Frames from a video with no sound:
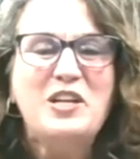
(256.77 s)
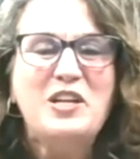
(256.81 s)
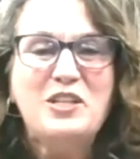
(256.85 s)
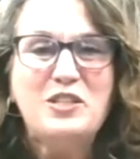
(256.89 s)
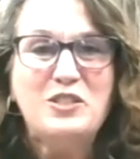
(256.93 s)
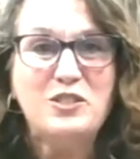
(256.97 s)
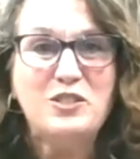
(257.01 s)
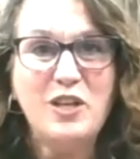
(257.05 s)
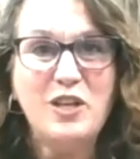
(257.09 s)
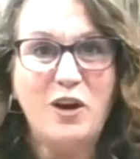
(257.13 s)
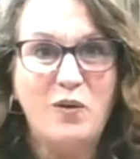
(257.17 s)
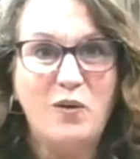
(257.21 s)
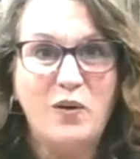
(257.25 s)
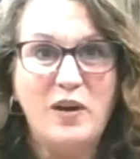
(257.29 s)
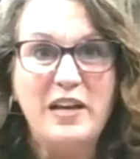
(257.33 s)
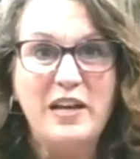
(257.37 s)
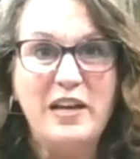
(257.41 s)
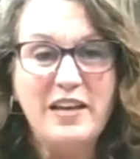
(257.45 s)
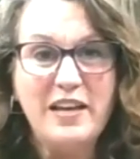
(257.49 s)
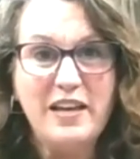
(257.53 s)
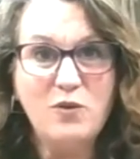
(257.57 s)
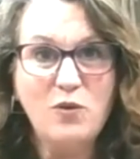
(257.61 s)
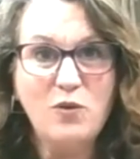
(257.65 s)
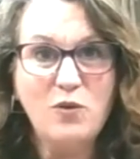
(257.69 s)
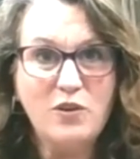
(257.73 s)
So
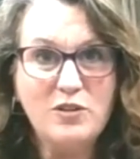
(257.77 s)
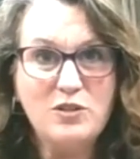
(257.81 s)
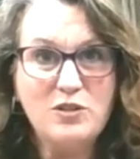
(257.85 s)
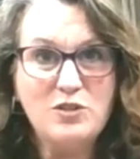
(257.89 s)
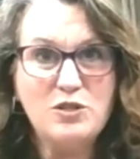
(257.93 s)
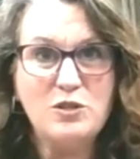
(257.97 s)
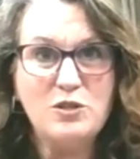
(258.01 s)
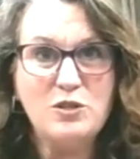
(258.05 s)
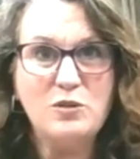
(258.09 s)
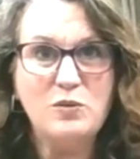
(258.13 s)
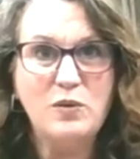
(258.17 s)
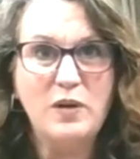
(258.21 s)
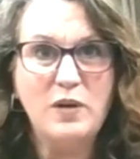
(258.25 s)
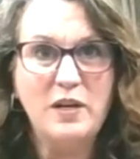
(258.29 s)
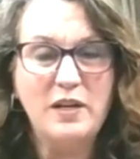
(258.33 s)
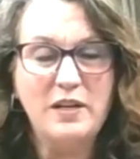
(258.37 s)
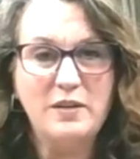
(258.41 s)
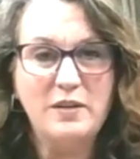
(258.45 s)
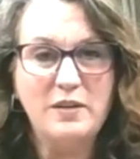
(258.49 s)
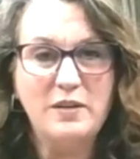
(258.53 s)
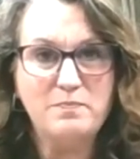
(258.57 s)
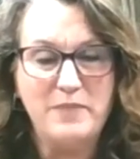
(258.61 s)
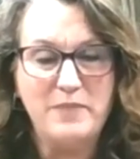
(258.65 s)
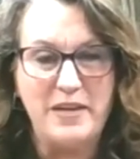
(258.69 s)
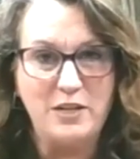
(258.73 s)
in order to
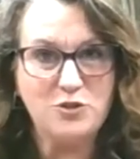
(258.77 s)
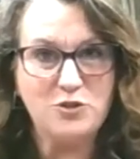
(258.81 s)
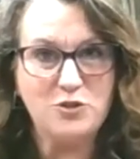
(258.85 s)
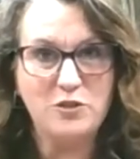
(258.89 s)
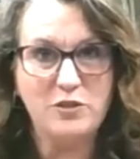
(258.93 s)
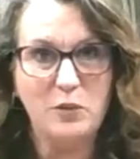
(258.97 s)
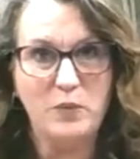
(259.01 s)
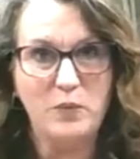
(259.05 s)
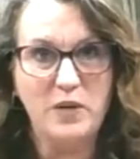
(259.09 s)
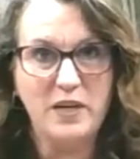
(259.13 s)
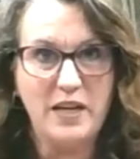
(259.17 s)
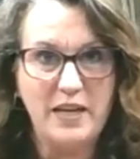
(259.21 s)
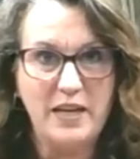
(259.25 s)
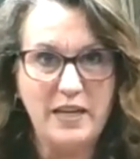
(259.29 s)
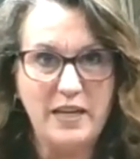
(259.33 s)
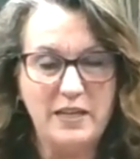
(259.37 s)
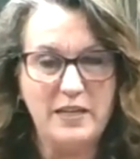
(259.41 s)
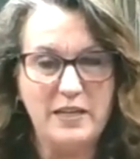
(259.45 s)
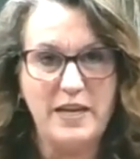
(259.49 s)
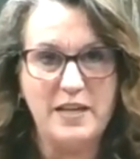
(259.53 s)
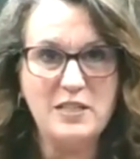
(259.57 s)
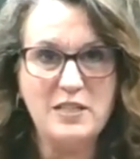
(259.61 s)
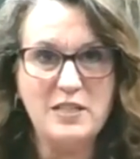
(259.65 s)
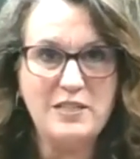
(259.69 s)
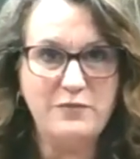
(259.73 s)
make sure that we're getting a
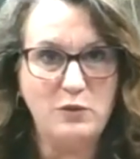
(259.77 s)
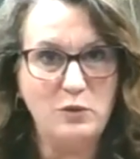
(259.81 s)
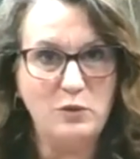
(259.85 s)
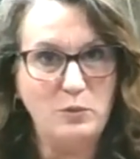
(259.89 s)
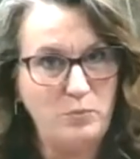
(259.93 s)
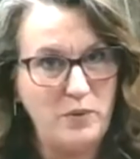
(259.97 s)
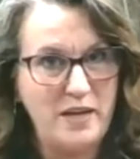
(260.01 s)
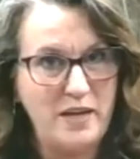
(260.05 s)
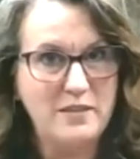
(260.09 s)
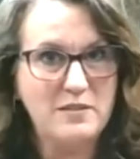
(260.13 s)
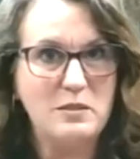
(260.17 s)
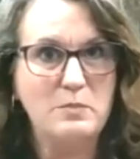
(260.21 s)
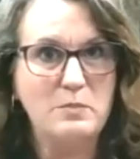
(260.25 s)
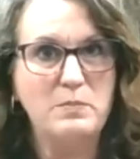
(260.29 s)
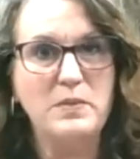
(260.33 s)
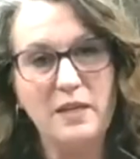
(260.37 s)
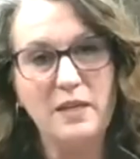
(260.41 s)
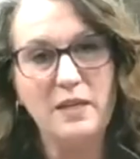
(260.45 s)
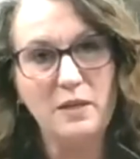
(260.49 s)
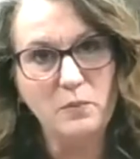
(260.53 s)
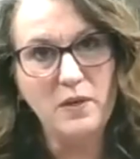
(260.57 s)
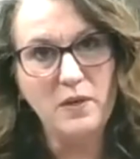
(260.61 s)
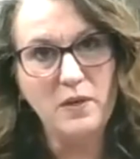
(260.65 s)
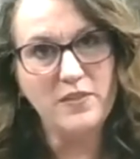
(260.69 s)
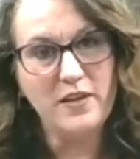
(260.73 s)
nice full breath to
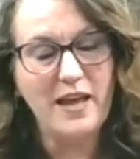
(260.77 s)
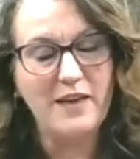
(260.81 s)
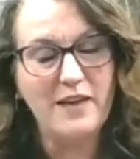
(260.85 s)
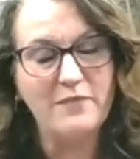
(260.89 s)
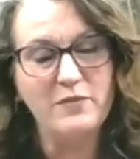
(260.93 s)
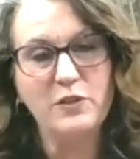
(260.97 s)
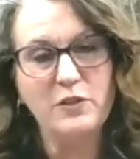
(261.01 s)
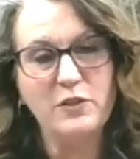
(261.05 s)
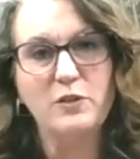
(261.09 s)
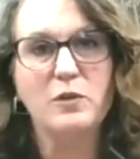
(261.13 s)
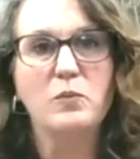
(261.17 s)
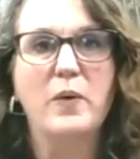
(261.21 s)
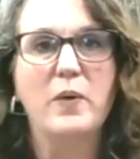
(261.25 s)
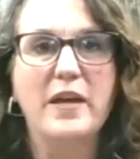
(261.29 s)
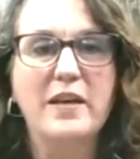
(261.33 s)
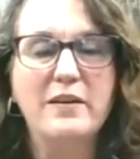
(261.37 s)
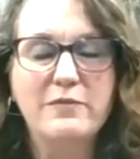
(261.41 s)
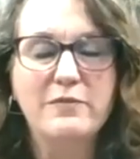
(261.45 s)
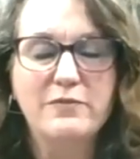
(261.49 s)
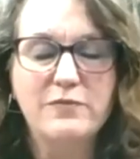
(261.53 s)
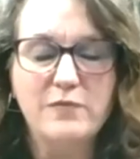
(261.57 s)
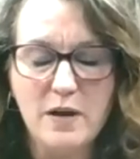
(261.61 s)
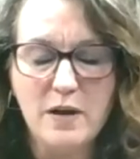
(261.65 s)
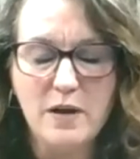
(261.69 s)
begin with and have a good way of